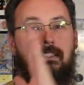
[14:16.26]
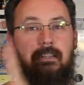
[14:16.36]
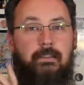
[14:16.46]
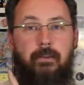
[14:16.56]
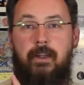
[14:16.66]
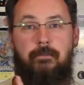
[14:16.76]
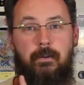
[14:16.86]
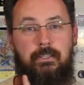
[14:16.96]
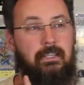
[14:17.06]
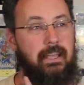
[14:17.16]
The very
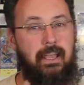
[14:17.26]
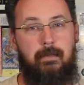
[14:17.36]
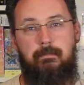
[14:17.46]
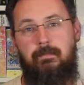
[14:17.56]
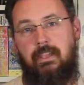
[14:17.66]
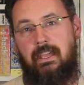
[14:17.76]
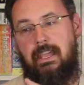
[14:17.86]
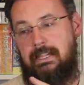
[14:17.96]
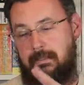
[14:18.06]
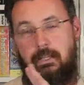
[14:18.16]
first of the game,
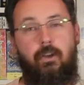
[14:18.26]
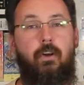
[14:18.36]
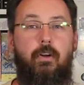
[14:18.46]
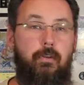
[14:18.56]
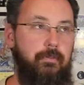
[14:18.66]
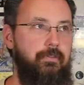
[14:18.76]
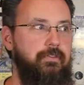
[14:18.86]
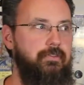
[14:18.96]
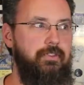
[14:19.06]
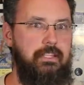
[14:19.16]
it's the
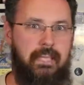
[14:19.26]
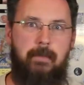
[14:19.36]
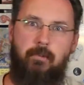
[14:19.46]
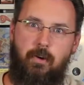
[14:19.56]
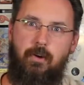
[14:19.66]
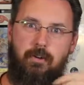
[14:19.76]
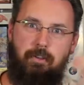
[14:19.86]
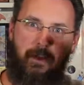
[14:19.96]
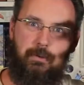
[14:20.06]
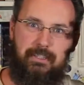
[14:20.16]
same girl
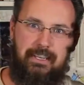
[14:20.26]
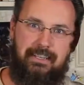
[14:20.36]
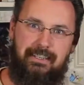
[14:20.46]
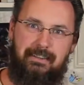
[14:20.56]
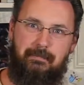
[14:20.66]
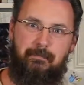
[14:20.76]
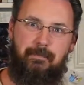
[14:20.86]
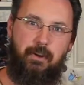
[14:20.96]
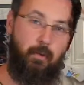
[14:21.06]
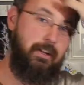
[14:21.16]
that was in
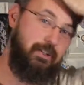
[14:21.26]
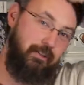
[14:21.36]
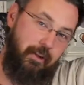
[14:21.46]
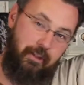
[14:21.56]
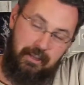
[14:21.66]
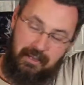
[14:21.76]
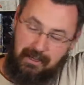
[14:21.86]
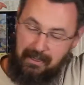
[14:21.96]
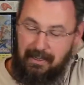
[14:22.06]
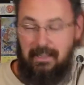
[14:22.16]
the original on the
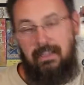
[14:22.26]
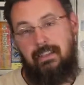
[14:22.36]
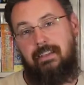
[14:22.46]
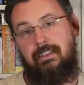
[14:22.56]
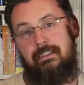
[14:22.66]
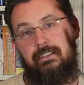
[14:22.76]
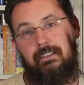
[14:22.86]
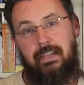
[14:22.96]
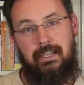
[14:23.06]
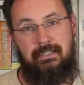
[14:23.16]

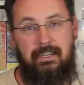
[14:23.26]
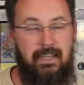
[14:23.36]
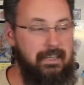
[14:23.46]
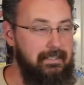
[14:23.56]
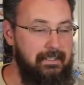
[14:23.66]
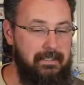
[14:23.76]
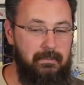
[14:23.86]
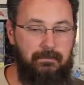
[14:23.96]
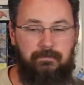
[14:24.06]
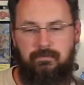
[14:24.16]
SNES
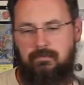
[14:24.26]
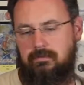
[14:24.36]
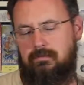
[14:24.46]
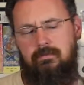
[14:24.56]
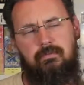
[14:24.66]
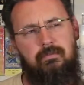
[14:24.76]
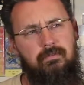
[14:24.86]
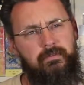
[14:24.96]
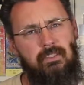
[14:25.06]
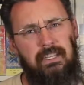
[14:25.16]

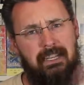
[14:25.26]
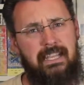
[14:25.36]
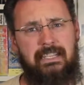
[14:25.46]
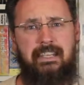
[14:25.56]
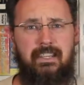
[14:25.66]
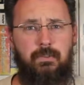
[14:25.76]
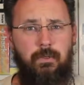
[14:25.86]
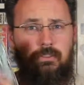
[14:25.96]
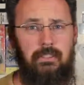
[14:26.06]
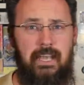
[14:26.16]
is in this
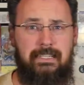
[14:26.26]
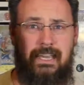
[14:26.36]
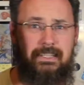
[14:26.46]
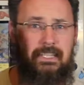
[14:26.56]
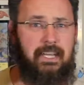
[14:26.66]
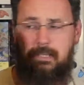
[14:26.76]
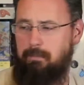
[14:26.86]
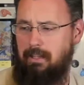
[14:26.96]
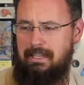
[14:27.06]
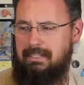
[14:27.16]
one. This takes
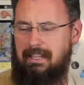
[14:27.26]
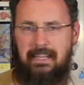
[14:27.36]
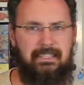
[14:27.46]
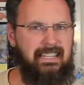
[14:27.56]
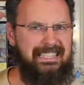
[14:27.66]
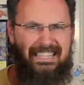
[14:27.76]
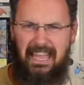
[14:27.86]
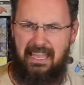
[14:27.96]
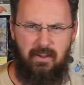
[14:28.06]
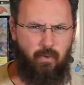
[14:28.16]
place like a
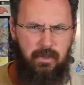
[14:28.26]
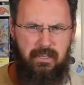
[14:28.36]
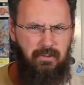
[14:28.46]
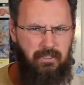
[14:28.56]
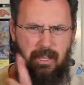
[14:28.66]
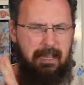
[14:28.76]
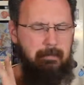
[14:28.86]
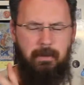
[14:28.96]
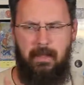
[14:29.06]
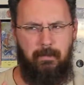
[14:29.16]
day or week or so. I can't
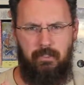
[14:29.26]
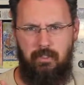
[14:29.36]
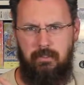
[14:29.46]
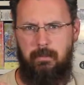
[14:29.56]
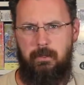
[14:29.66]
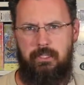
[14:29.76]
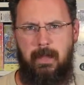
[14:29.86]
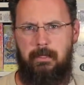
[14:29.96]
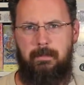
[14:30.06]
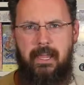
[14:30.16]
remember how much time
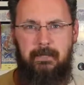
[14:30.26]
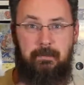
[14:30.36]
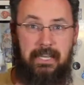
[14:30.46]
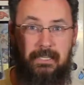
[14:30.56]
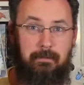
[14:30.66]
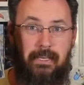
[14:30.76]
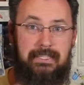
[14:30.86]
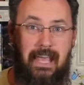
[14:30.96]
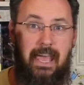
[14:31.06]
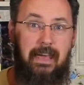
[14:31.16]
has passed, but it takes
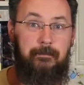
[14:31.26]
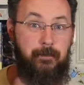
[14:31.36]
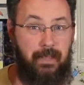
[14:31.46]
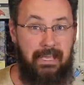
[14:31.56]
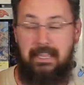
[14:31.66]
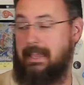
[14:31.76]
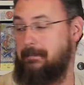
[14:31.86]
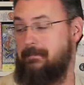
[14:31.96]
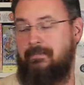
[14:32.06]
place after that game.